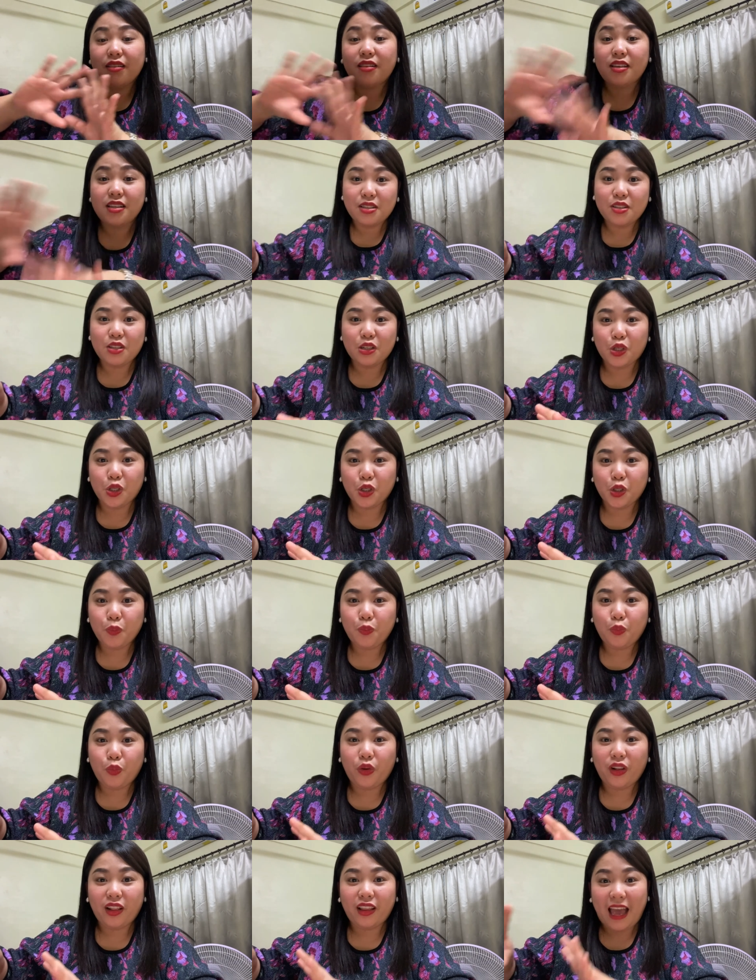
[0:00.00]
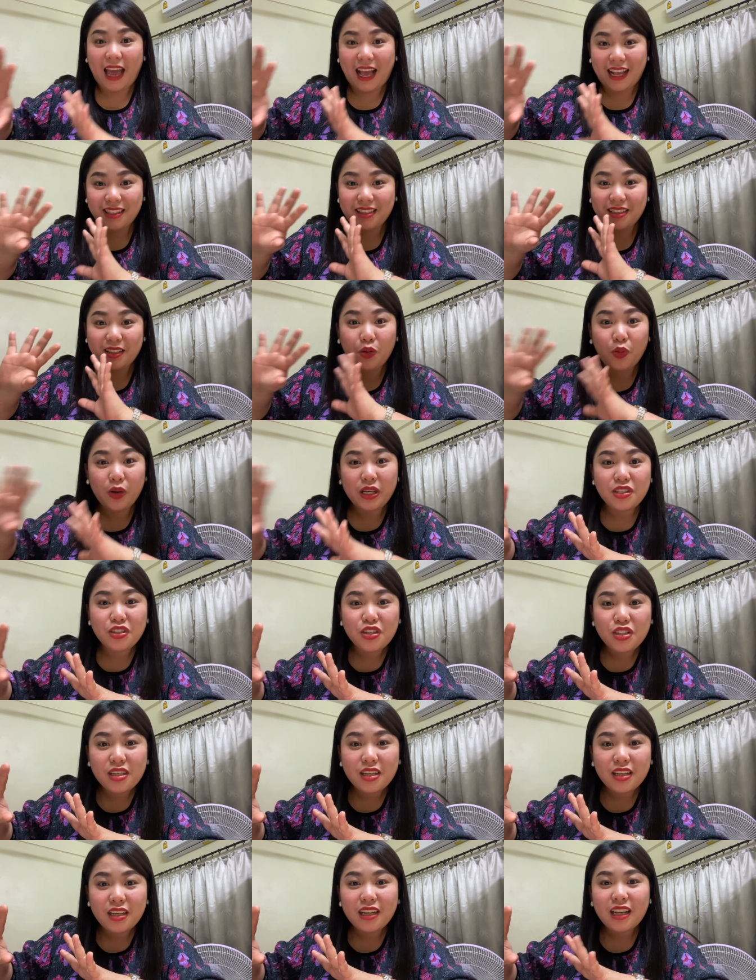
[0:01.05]
this group will ask the
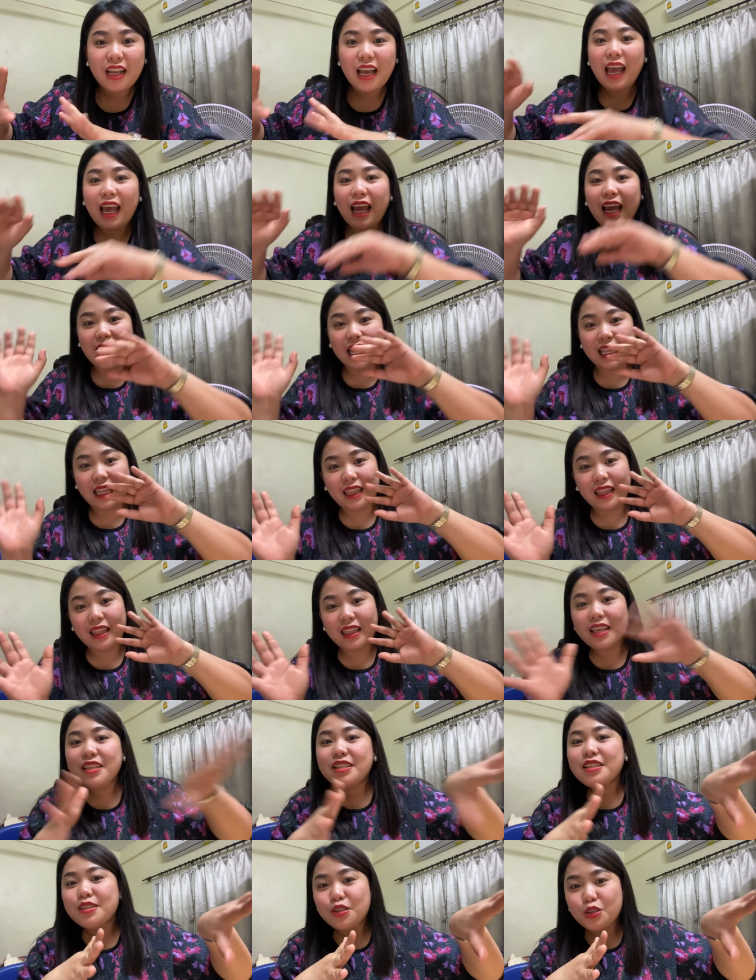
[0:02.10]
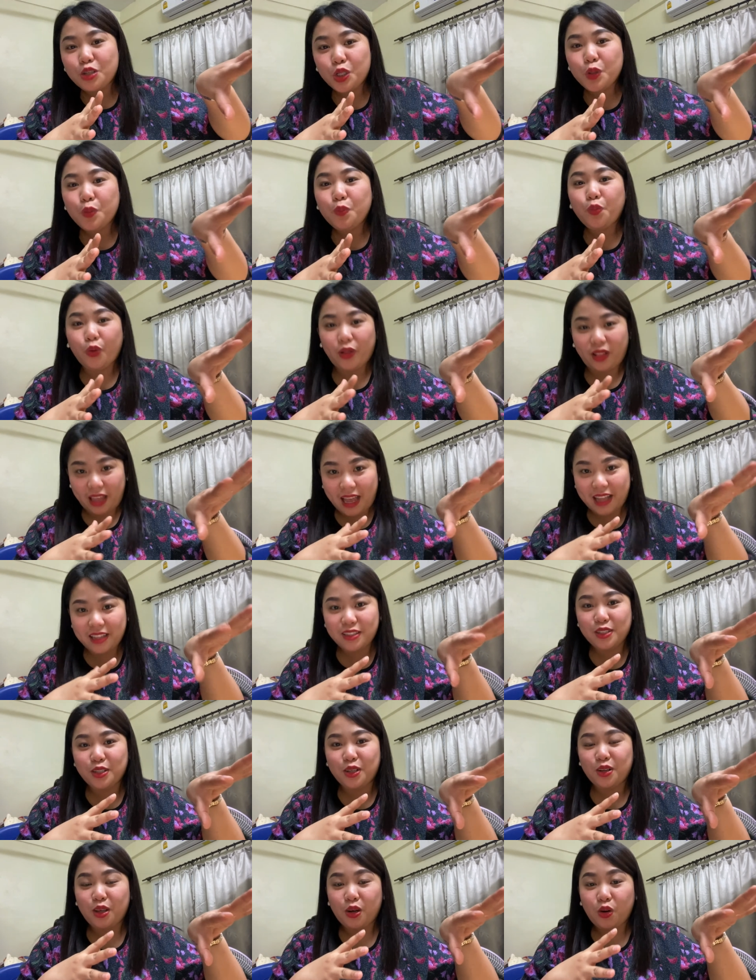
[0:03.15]
question and this group will
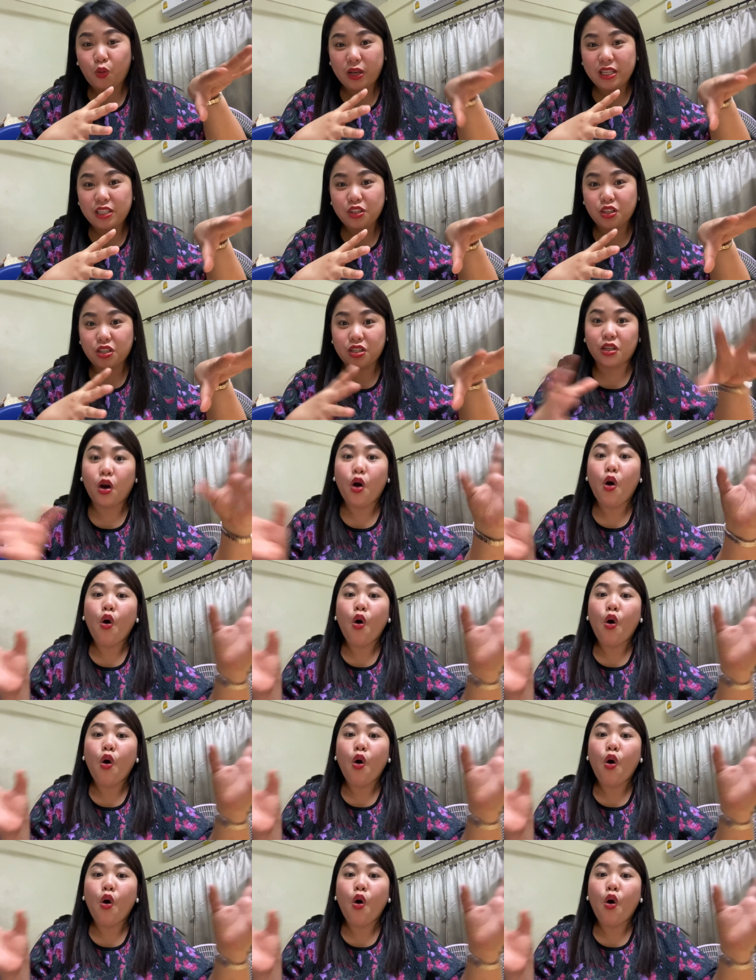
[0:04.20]
answer the question